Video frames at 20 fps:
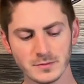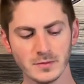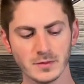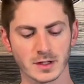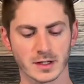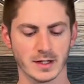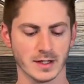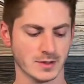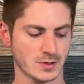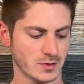
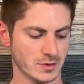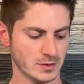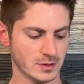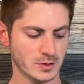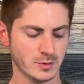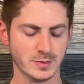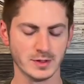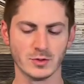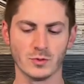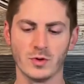Okay, so a
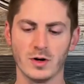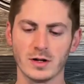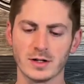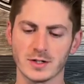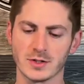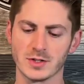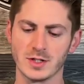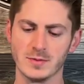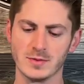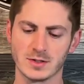little bit of water
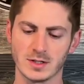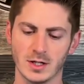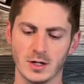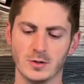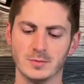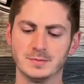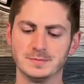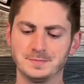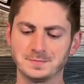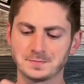seems to
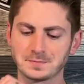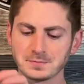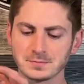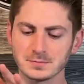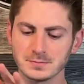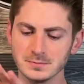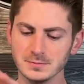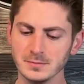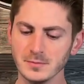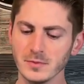help
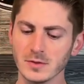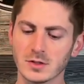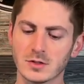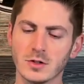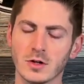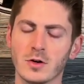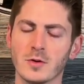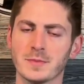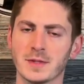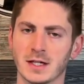
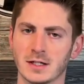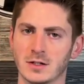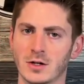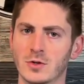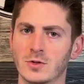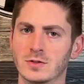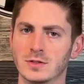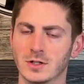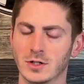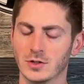calm that
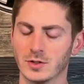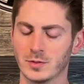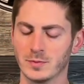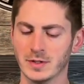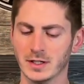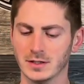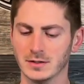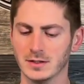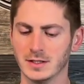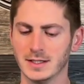oak note a
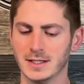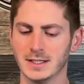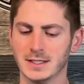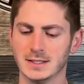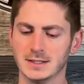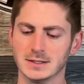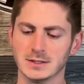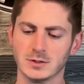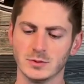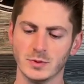bit,
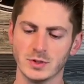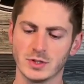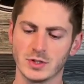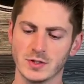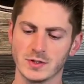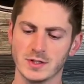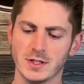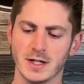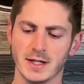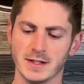which
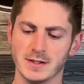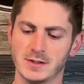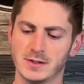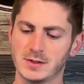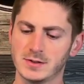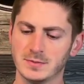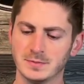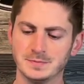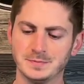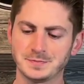is nice.
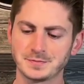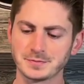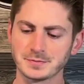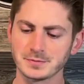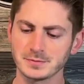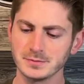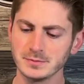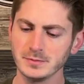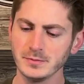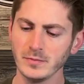
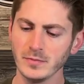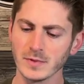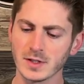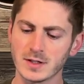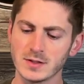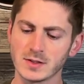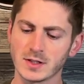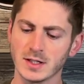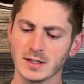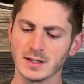
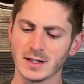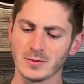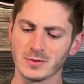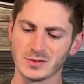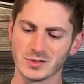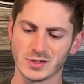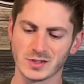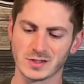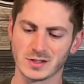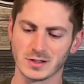Because again, that was
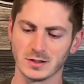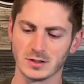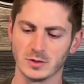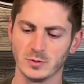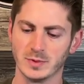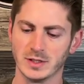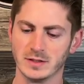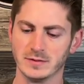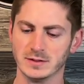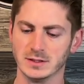just a little
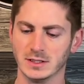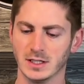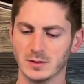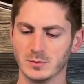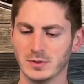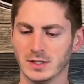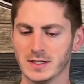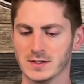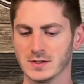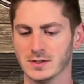bit of an
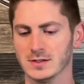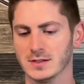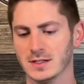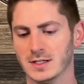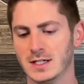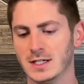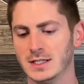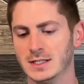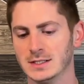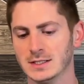unpleasant,
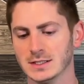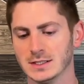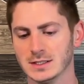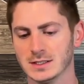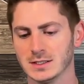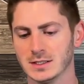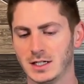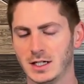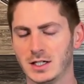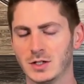
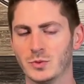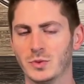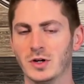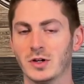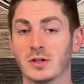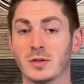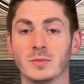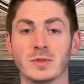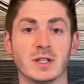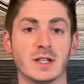
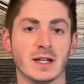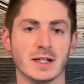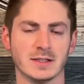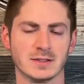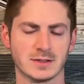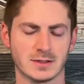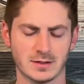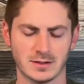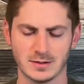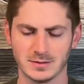unwelcome
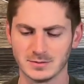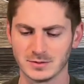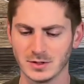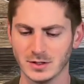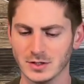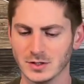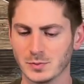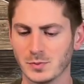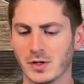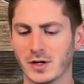guest to
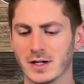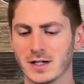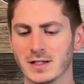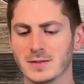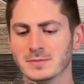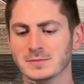this party.